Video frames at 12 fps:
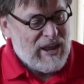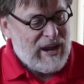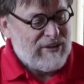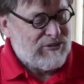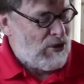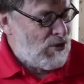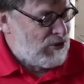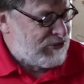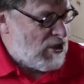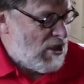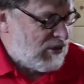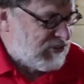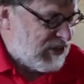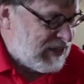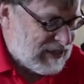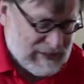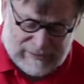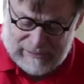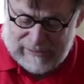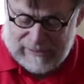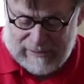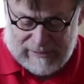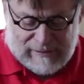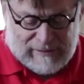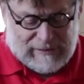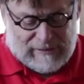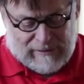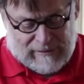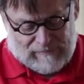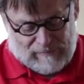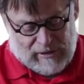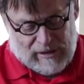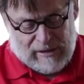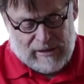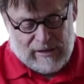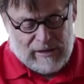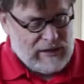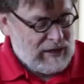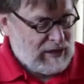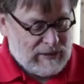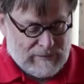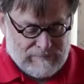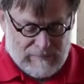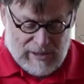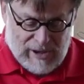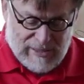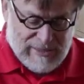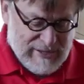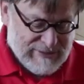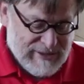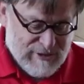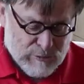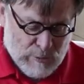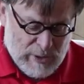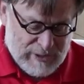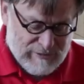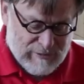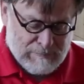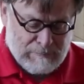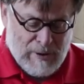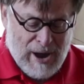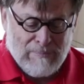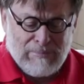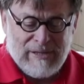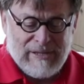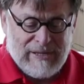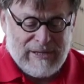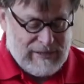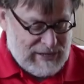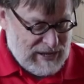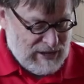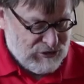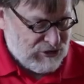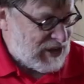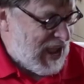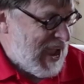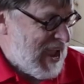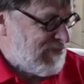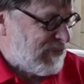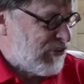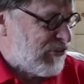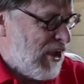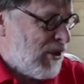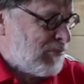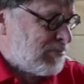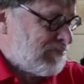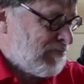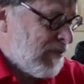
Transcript: size hole saws here. Uh, I think this one's probably inch and a half or so.